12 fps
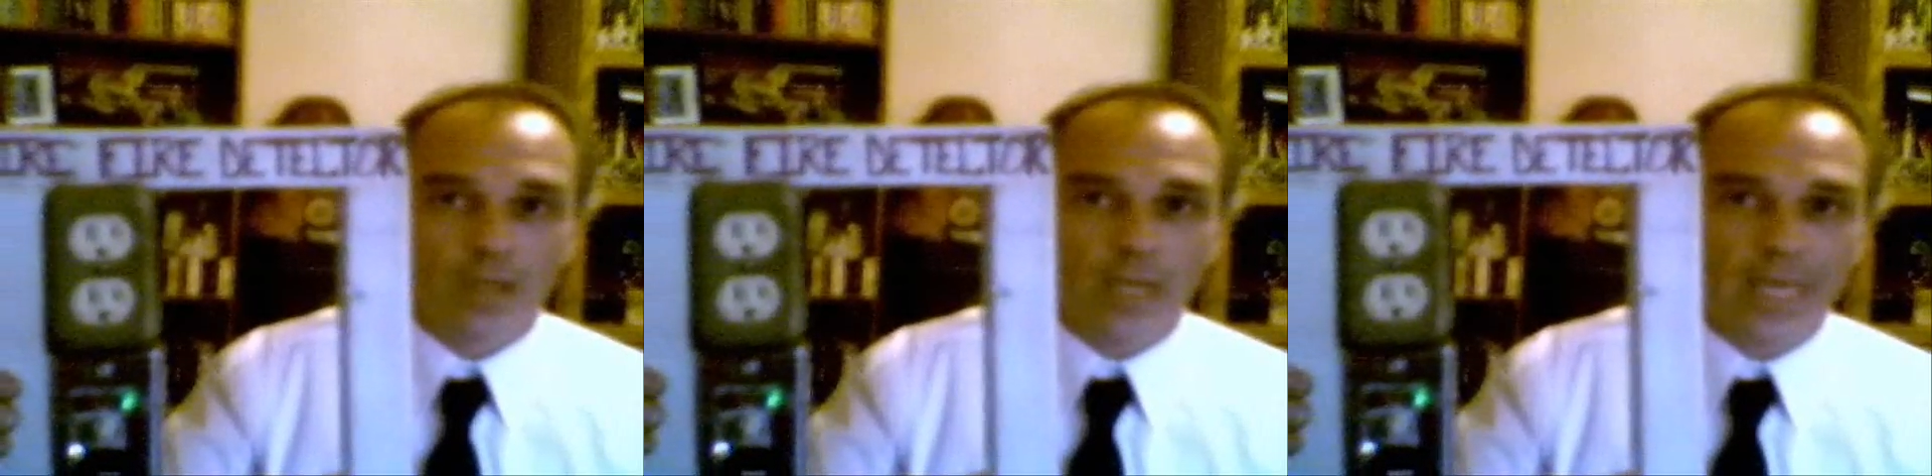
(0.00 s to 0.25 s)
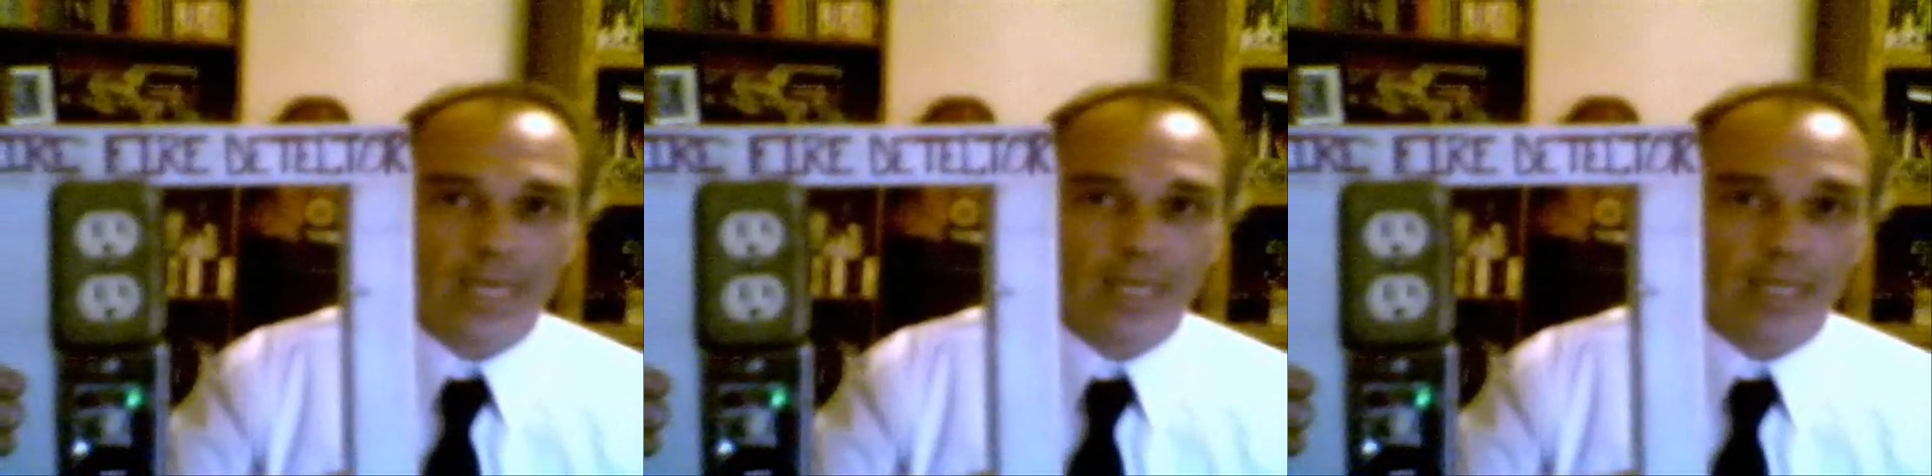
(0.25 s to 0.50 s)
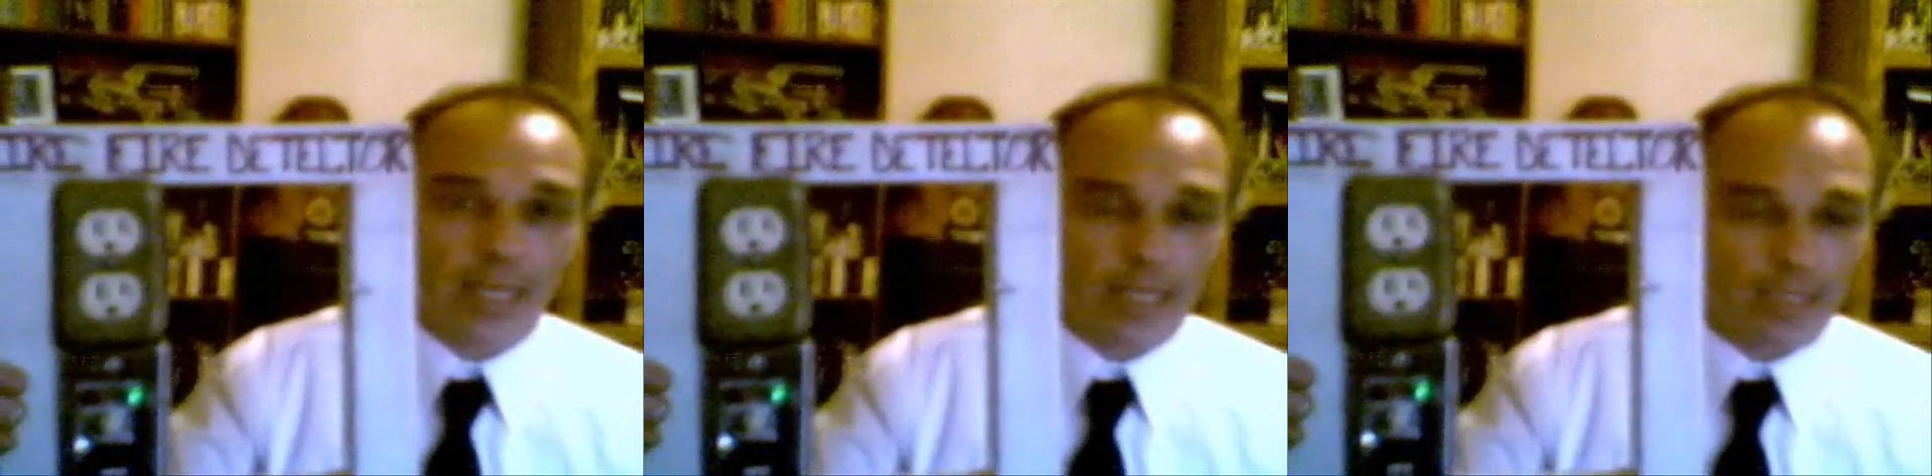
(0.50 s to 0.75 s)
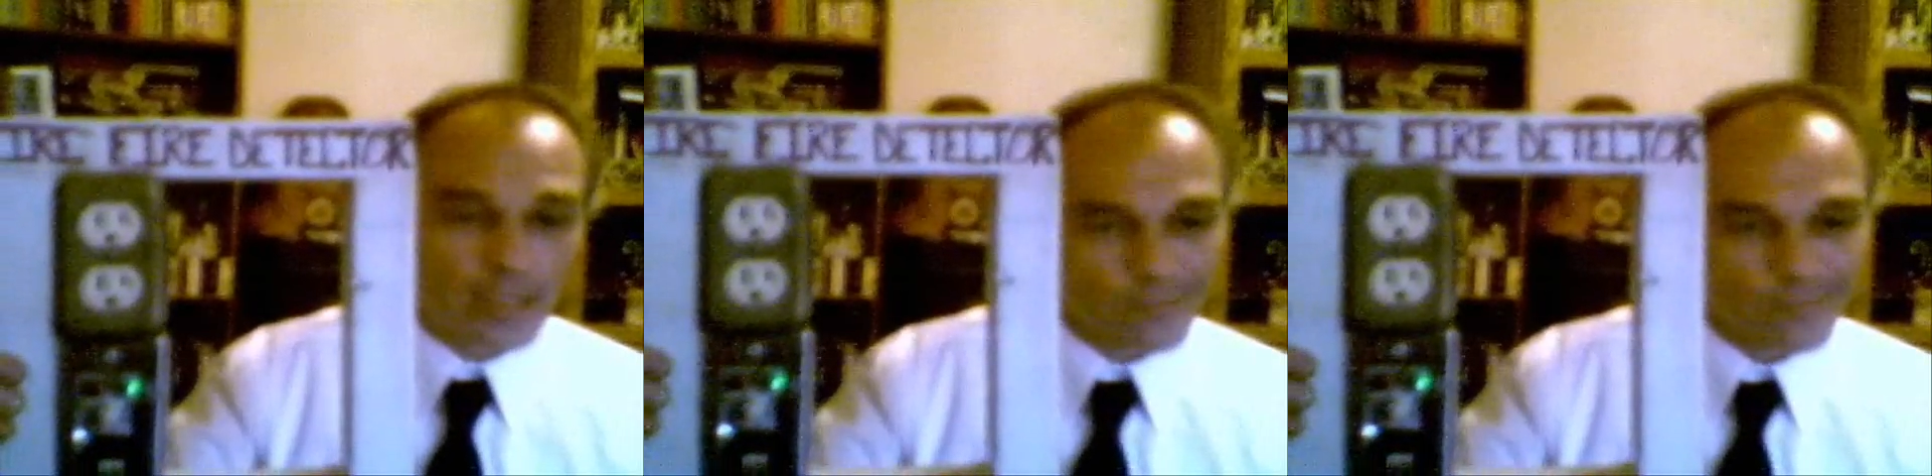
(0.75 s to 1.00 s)
and
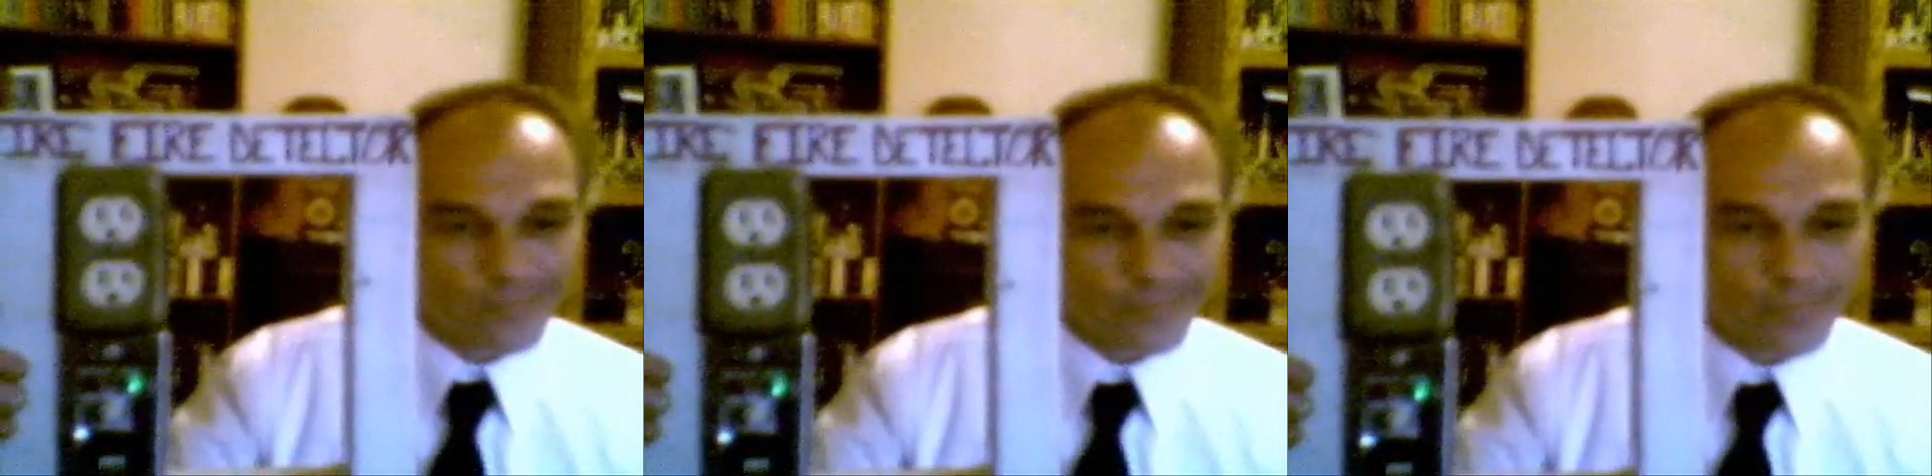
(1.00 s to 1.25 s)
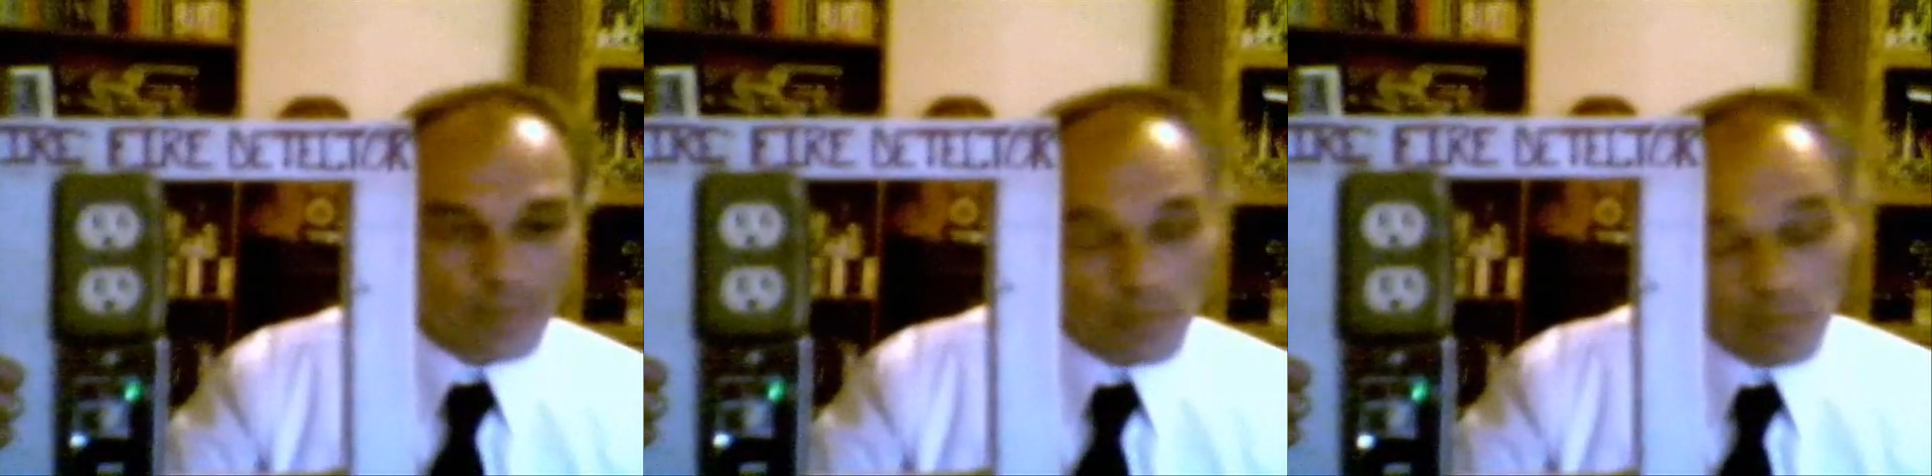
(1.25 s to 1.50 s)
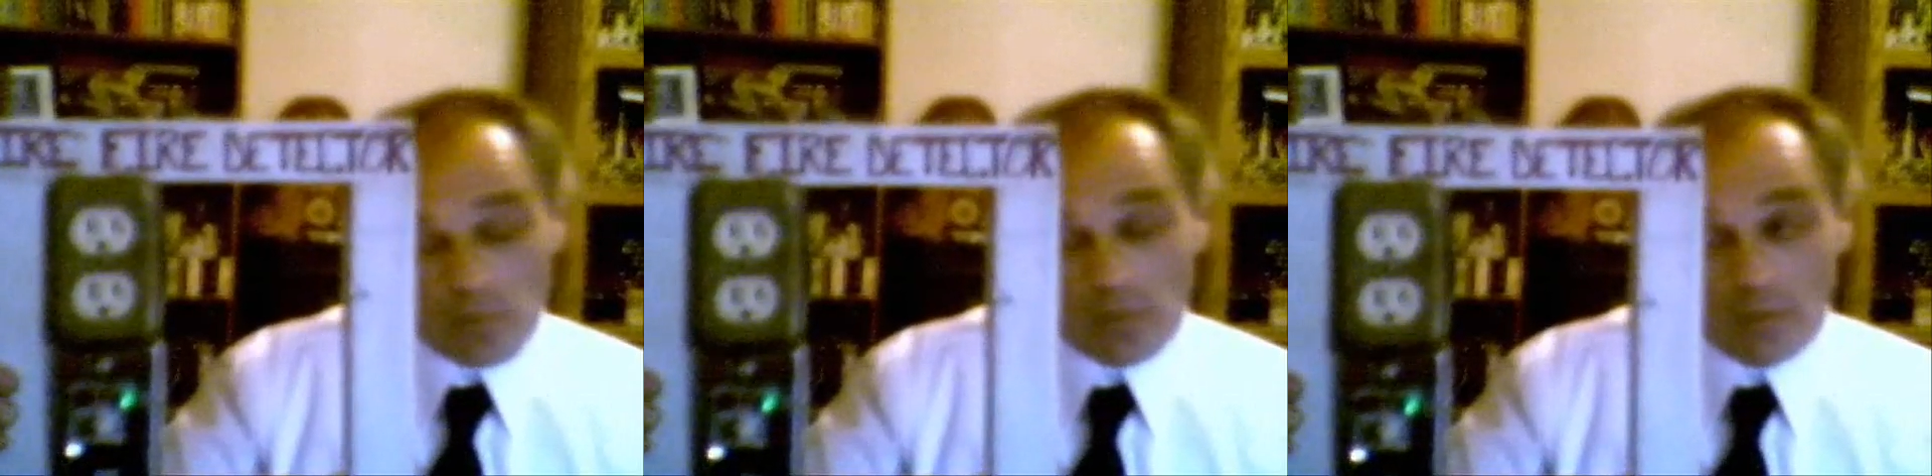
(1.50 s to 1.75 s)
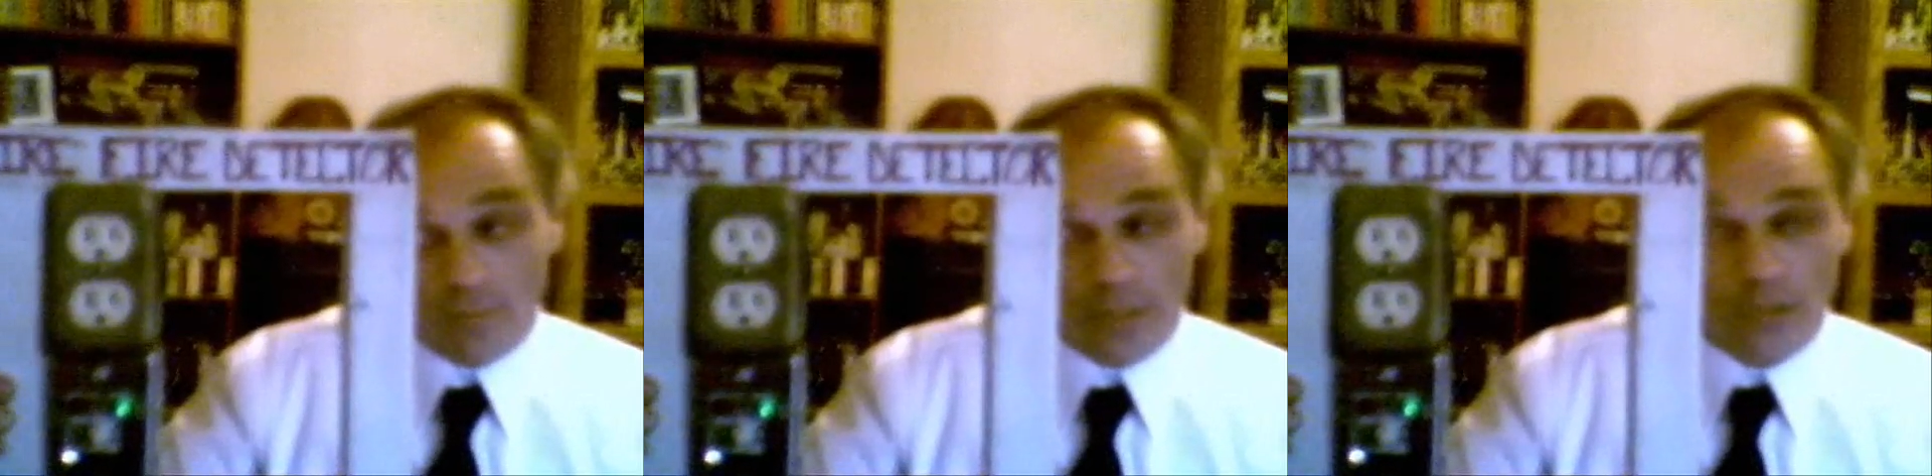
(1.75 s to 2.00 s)
I
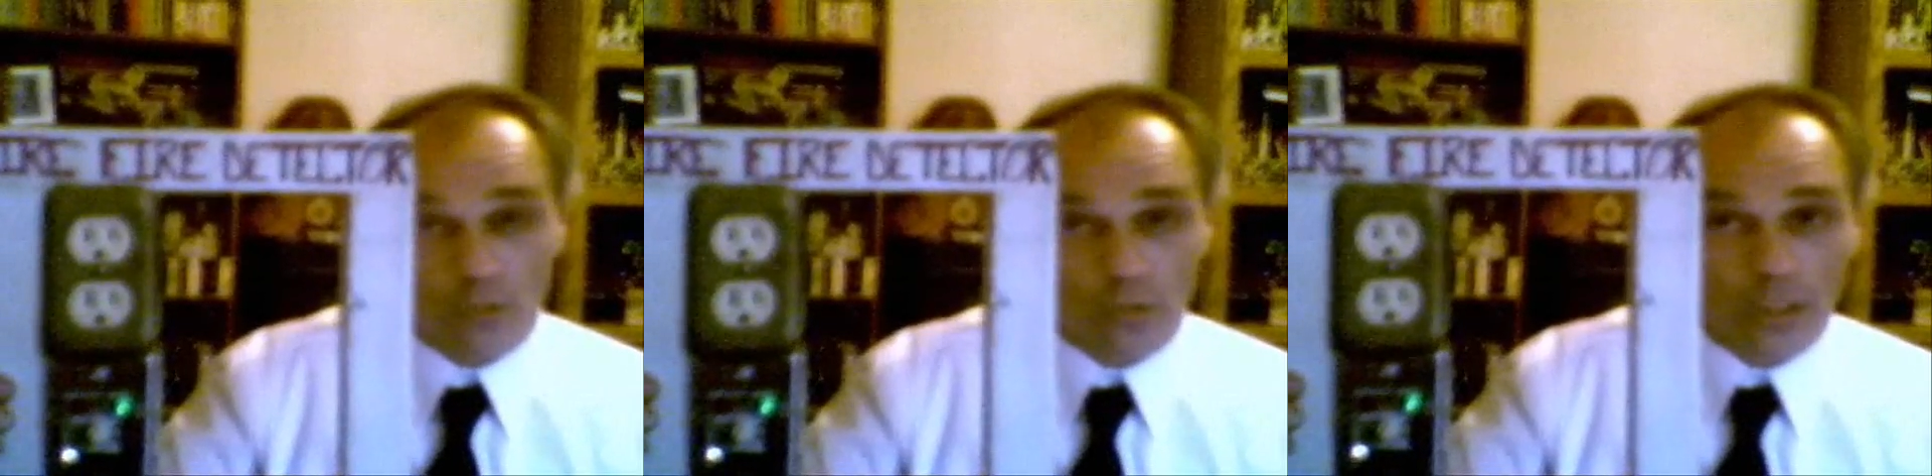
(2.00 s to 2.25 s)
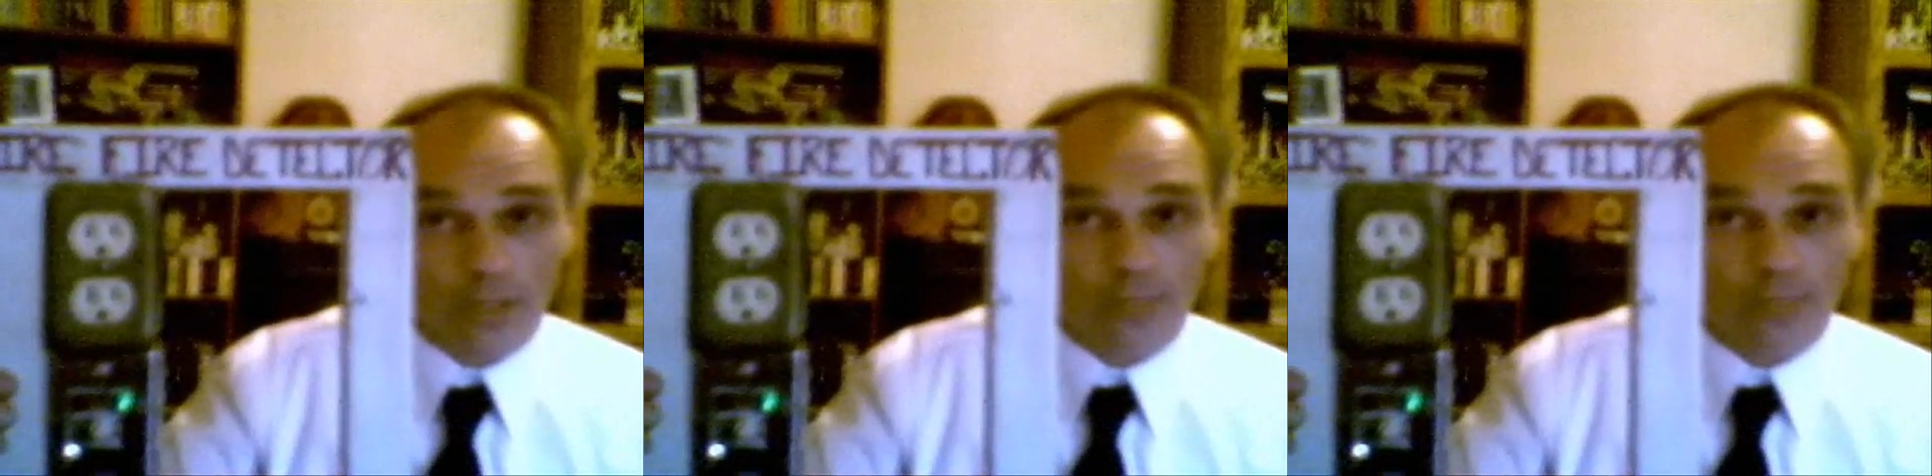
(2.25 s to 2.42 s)
eventually